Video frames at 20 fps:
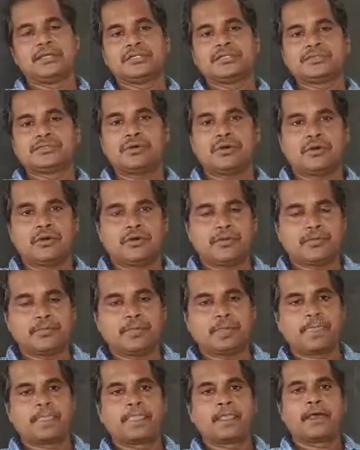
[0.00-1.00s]

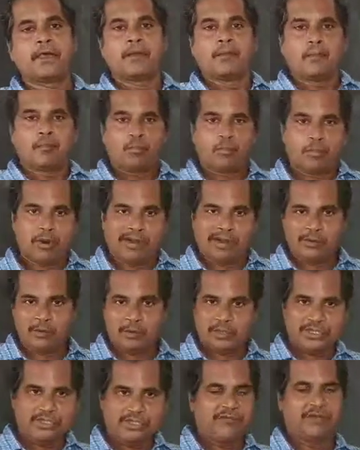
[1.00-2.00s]
So by
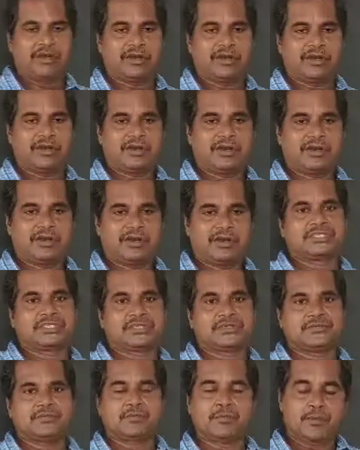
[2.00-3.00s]
doing one
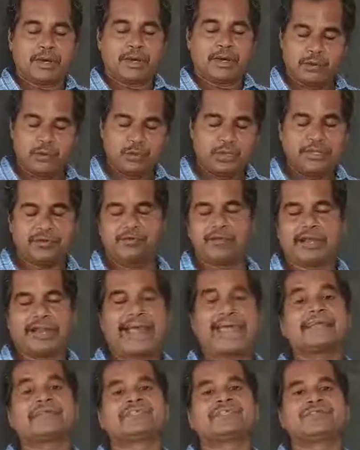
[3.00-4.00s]
observation, by doing one
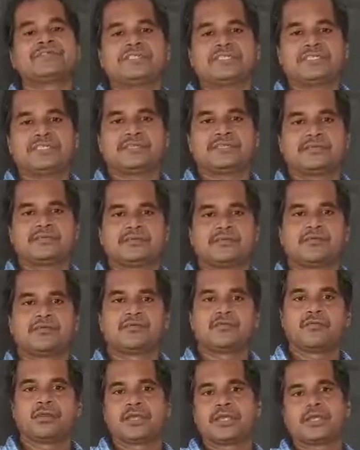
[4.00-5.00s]
activity,
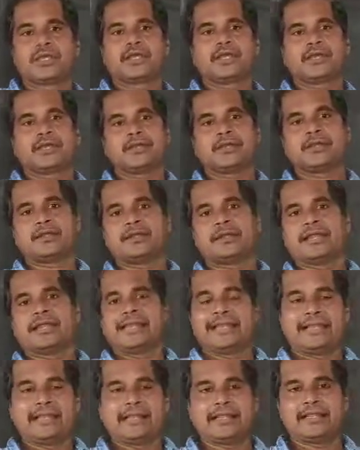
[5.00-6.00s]
we can
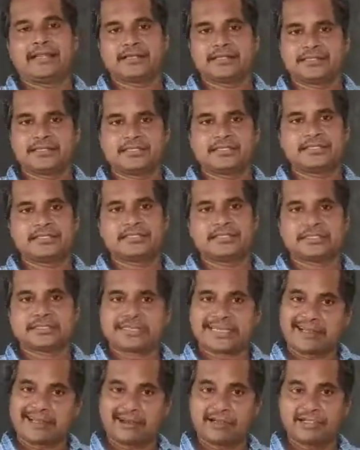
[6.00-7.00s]
learn
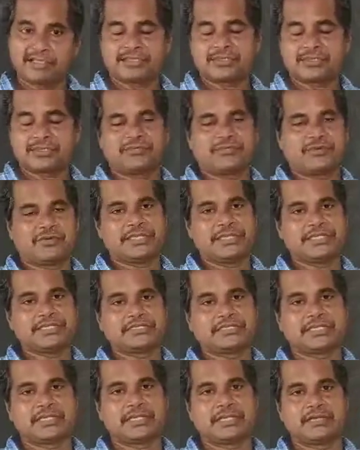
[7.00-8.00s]
this concept very
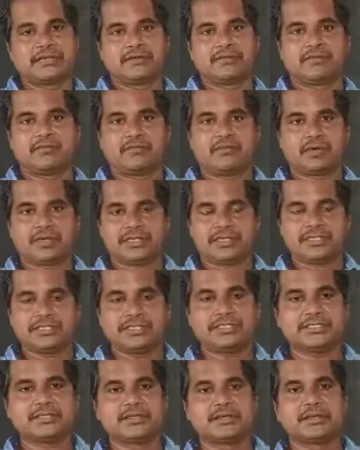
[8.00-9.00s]
easily. For
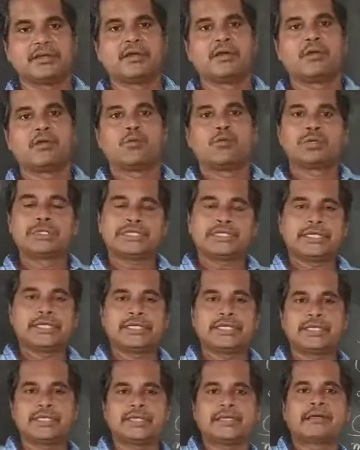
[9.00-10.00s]
this, we
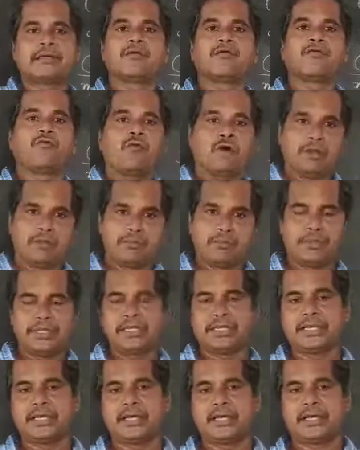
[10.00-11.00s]
take one
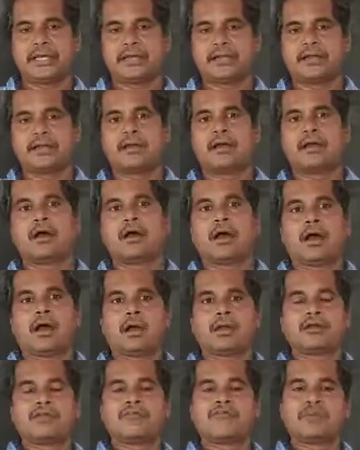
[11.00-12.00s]
beaker
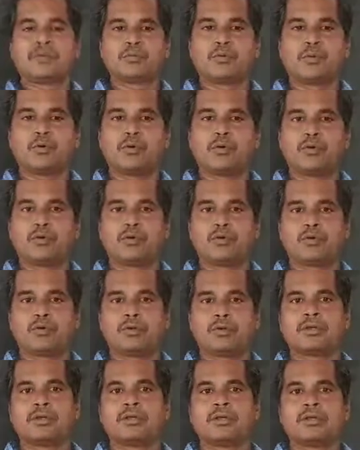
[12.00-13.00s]
and we
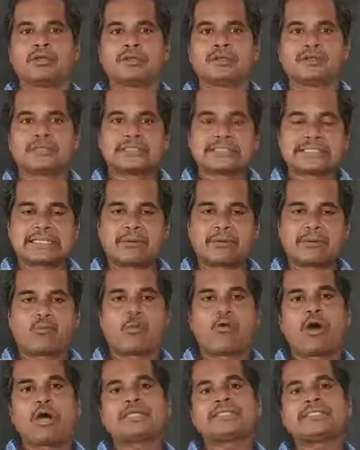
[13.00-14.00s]
pour some
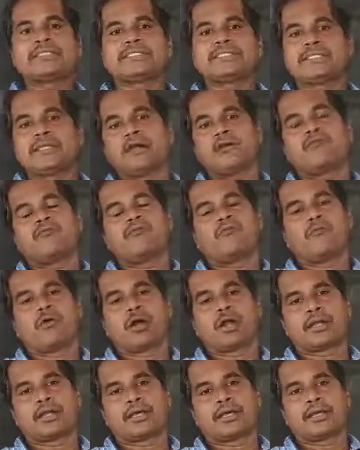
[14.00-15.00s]
quantity of
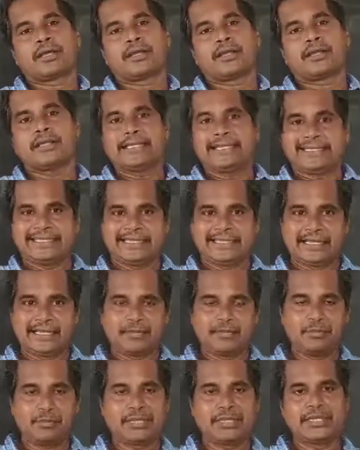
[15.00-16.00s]
water in
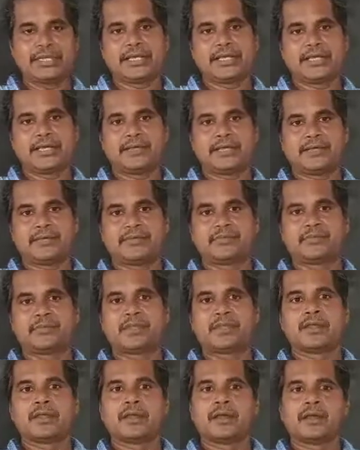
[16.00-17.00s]
that beaker.
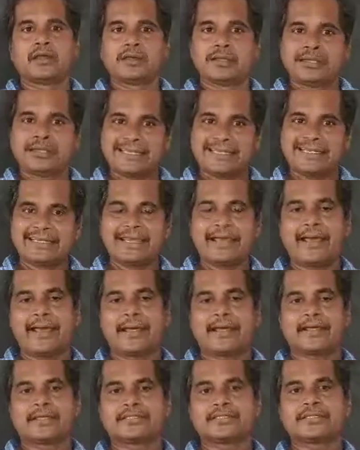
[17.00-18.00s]
It
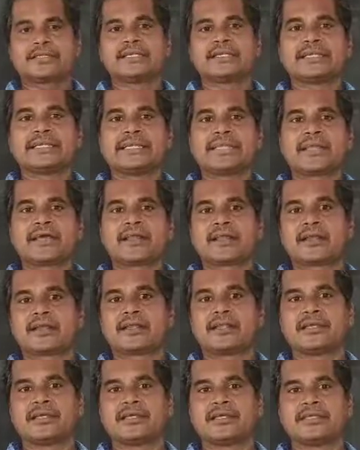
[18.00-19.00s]
has
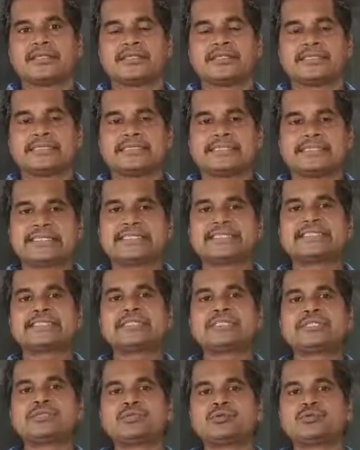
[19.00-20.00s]
nearly
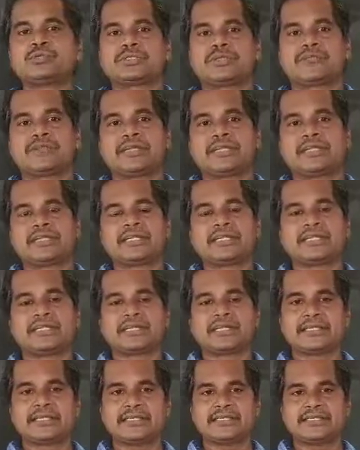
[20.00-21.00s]
60 to 70
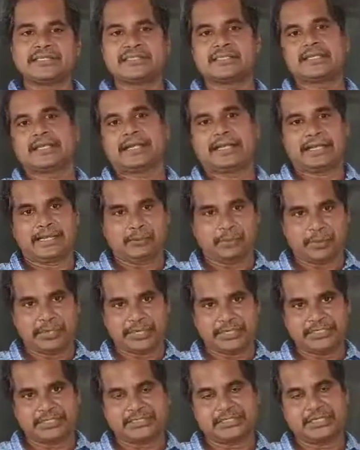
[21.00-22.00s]
degrees
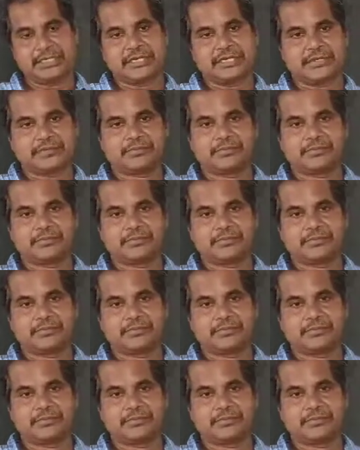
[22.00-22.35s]
temperature.